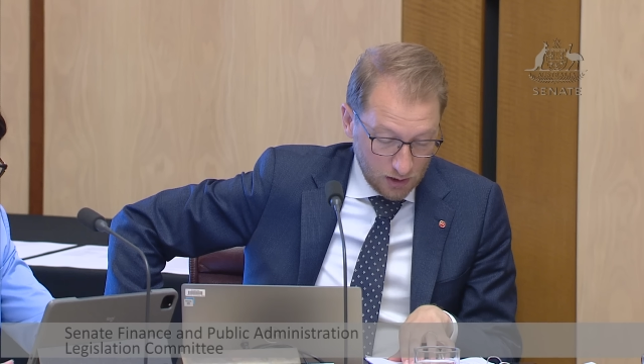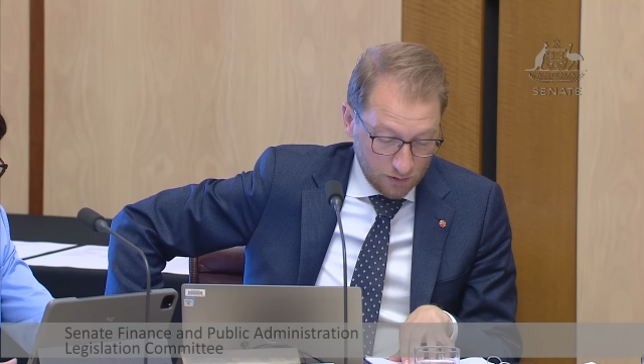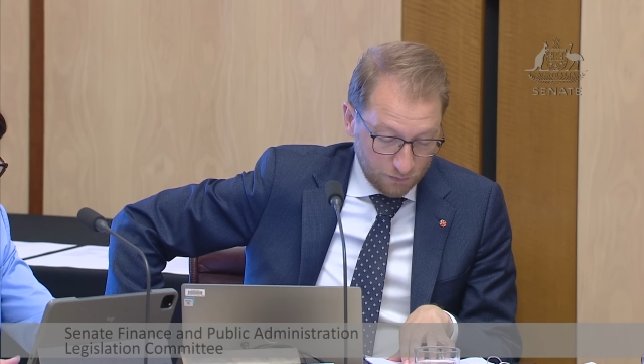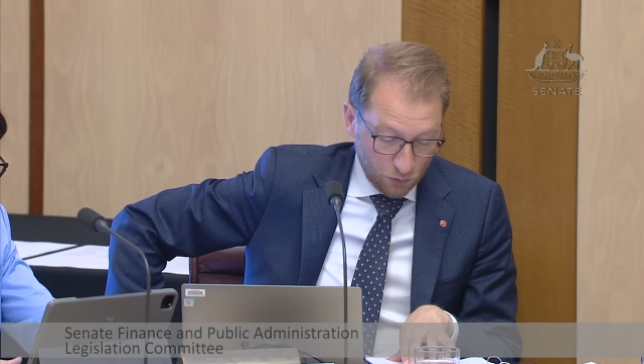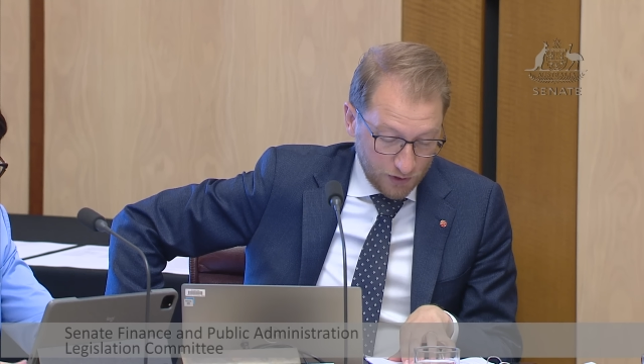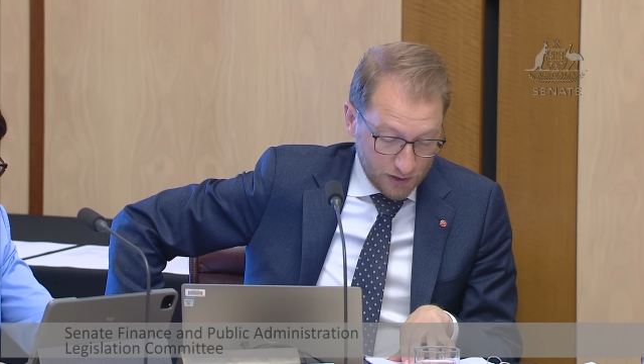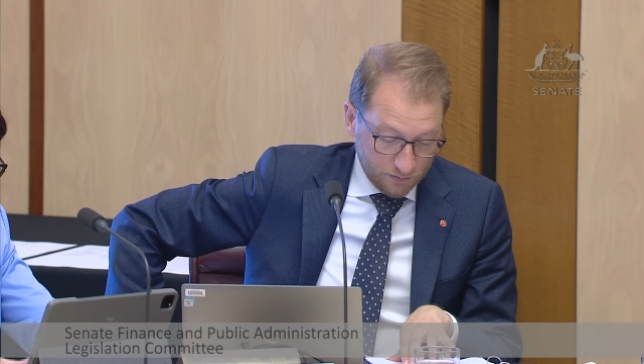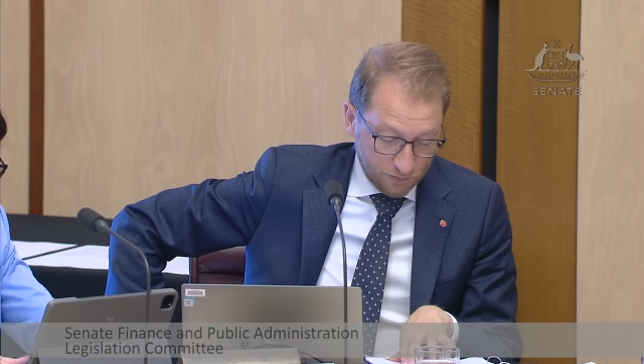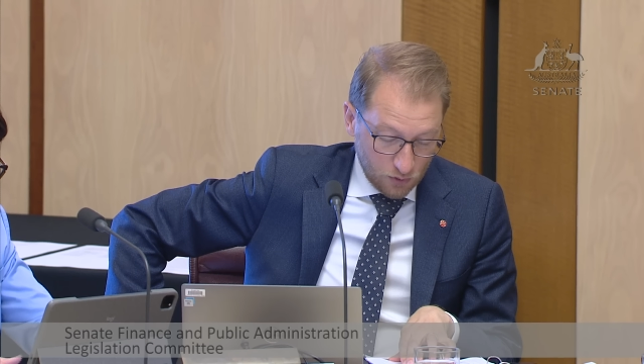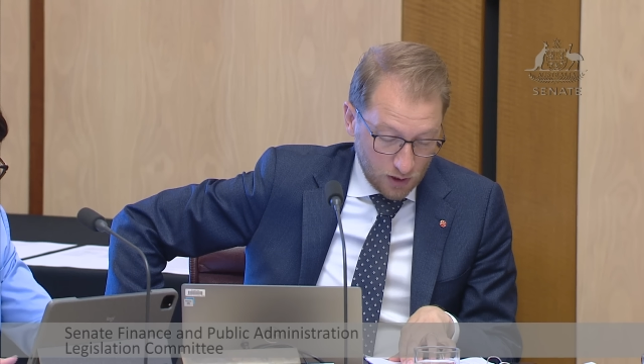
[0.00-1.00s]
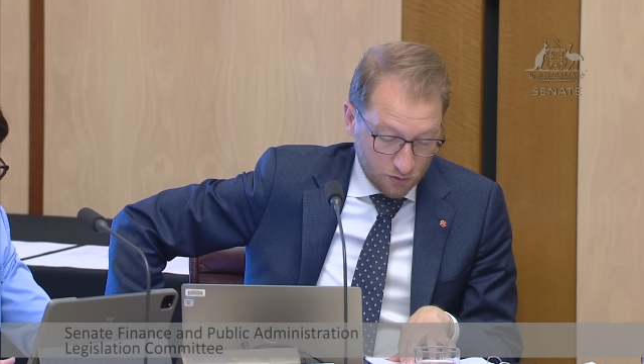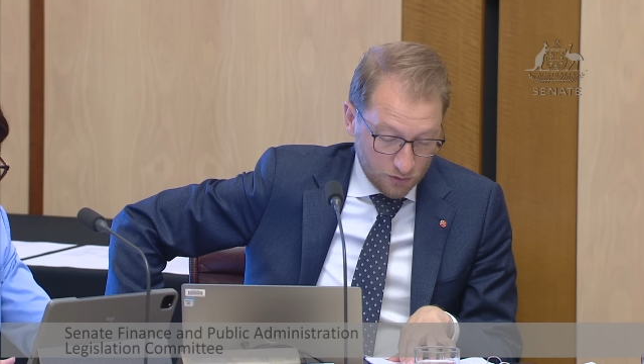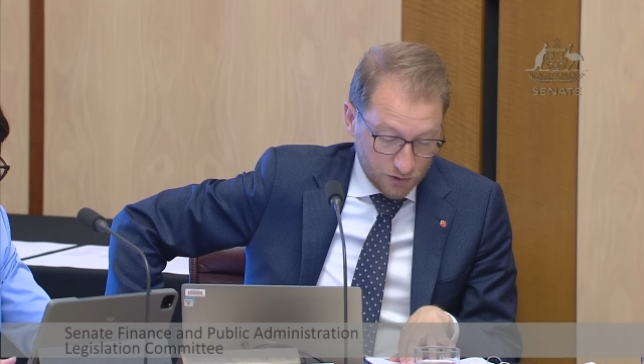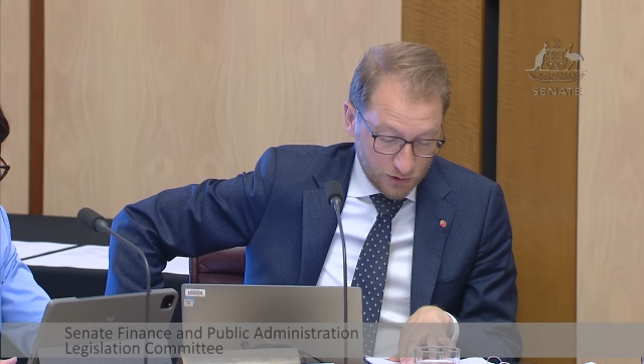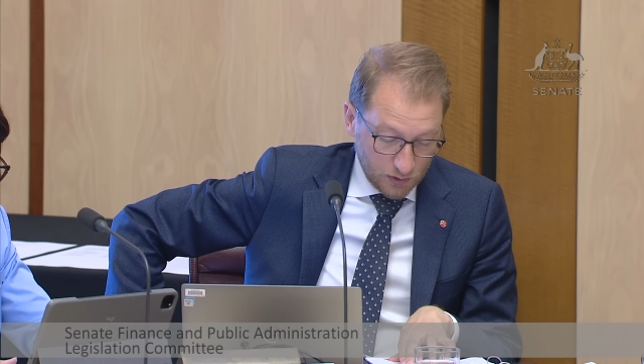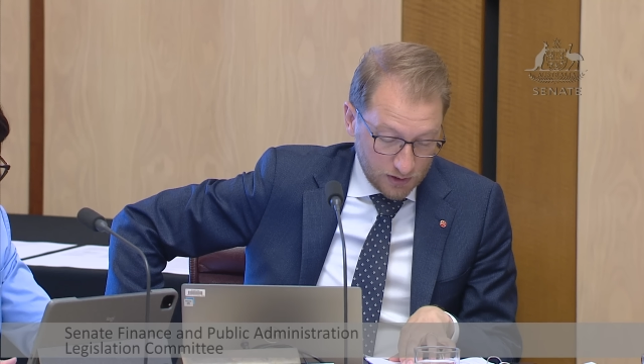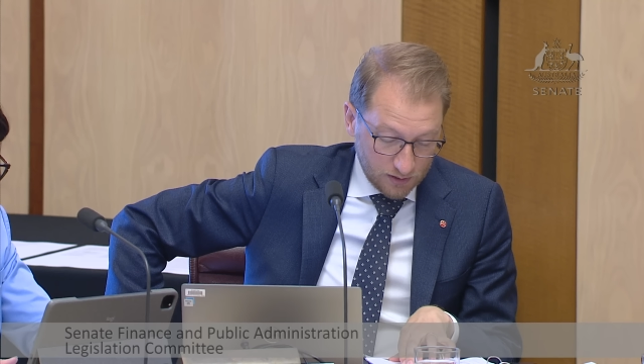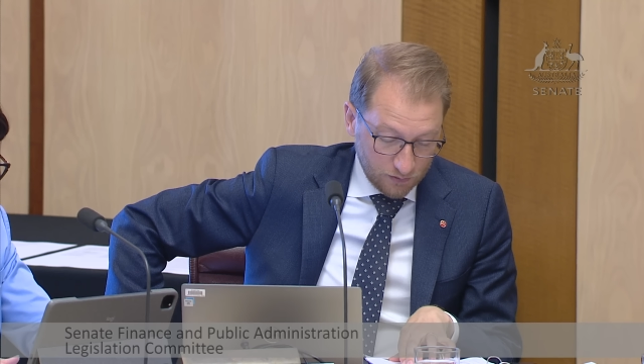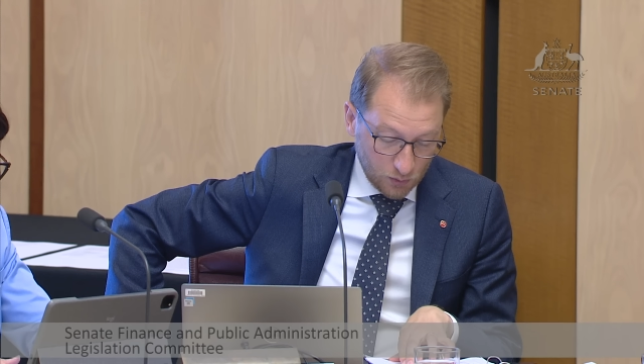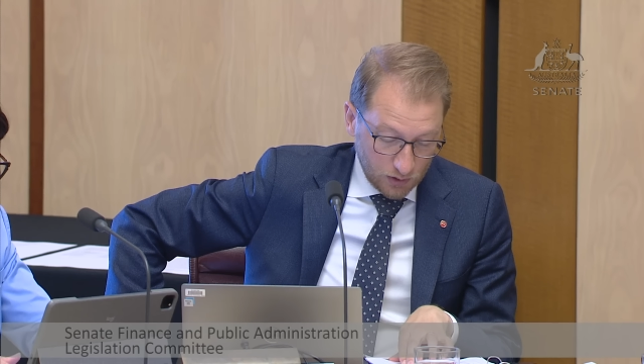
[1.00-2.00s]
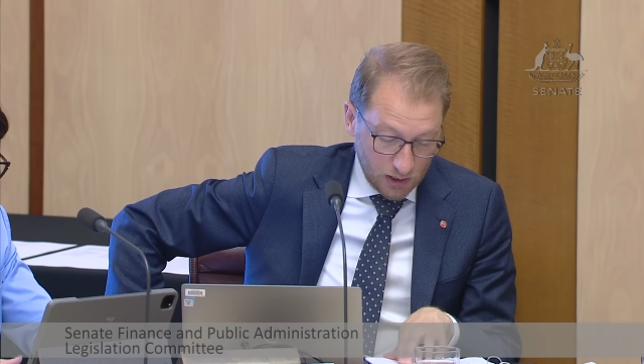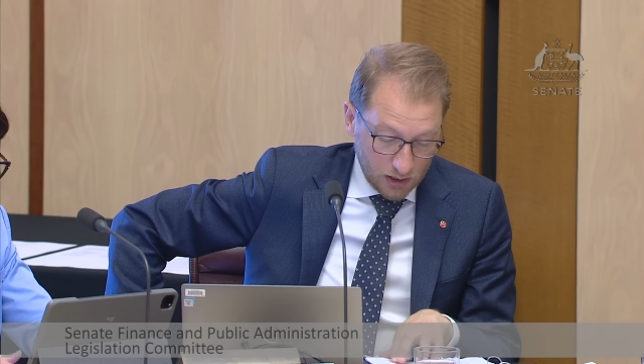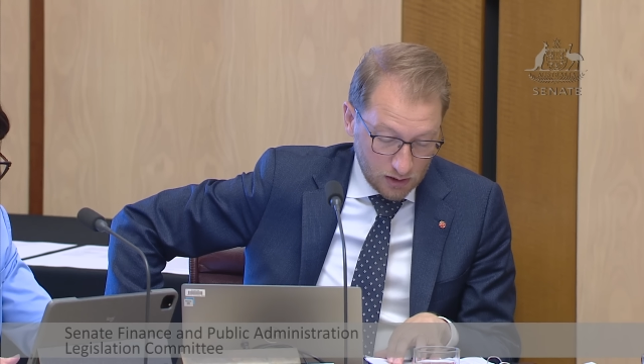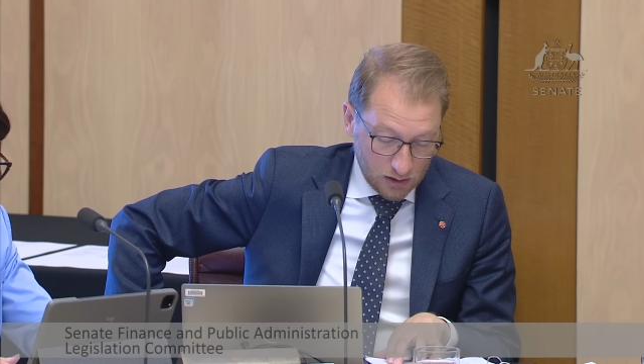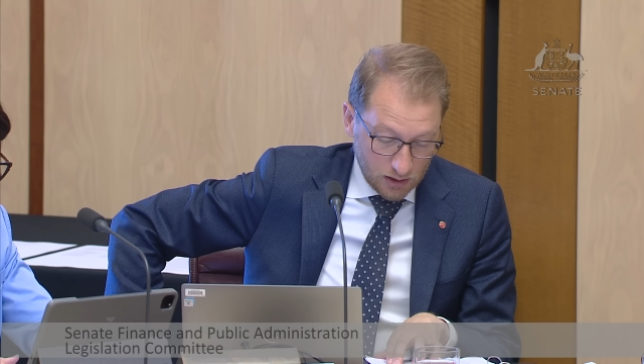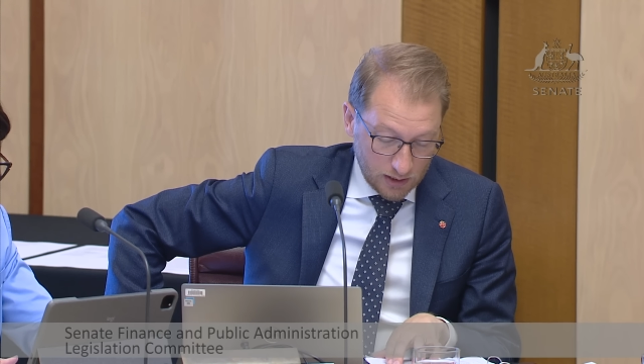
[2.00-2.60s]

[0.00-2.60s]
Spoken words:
4,400 in the 27-28 year